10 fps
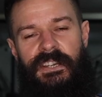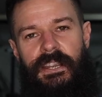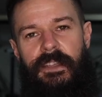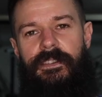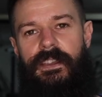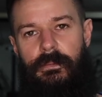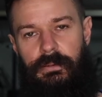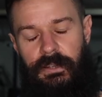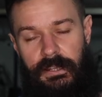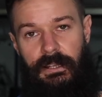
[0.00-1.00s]
If you're
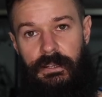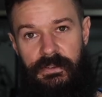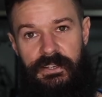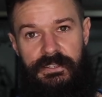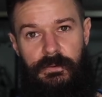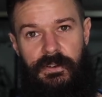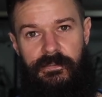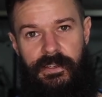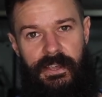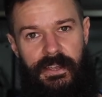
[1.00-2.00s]
completely limited to
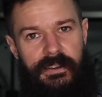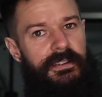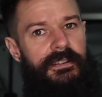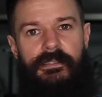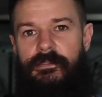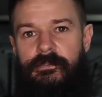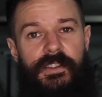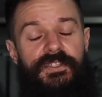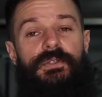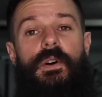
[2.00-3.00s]
overhead,
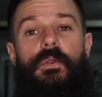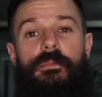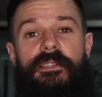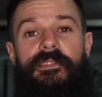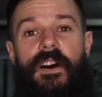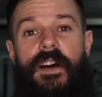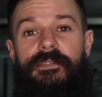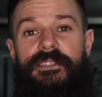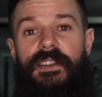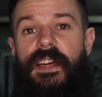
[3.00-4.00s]
front squat will be fine
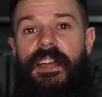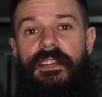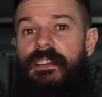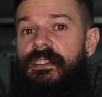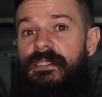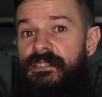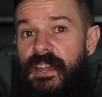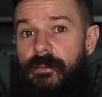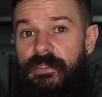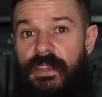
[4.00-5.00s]
for today.
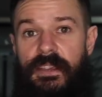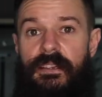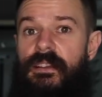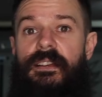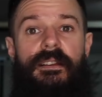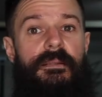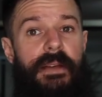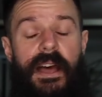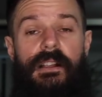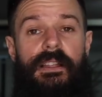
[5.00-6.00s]
Same thing.
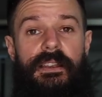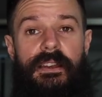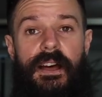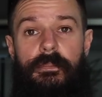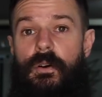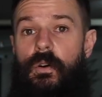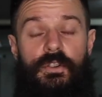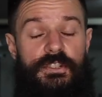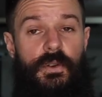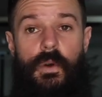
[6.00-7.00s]
Power clean it up
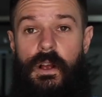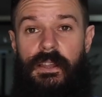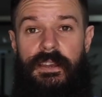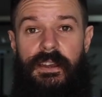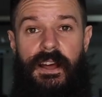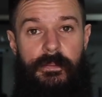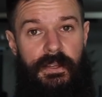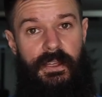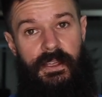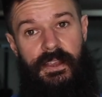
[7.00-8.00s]
or squat clean it up
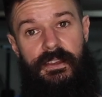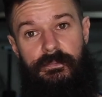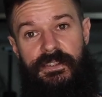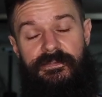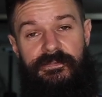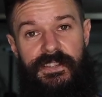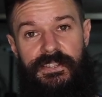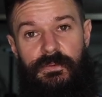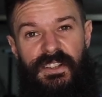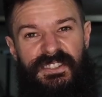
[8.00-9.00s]
and give me some front
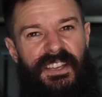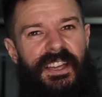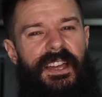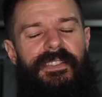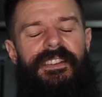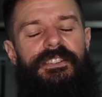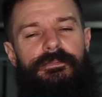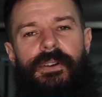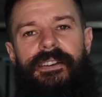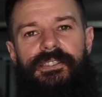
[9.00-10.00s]
squats, and then just
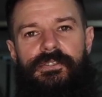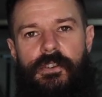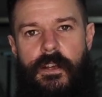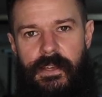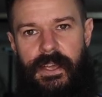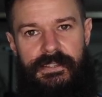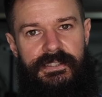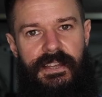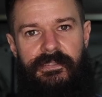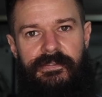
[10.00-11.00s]
practice your overhead
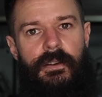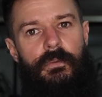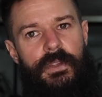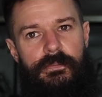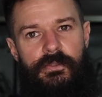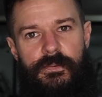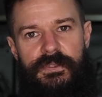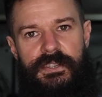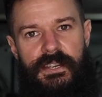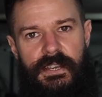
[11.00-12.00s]
stuff with a
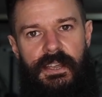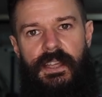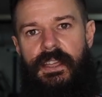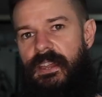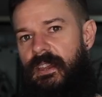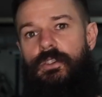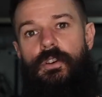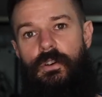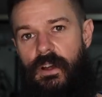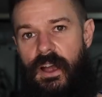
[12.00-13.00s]
broomstick in
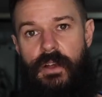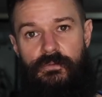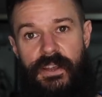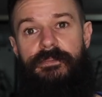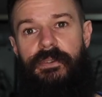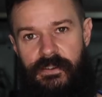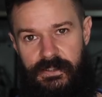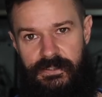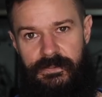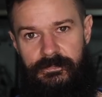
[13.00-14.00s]
your rest periods.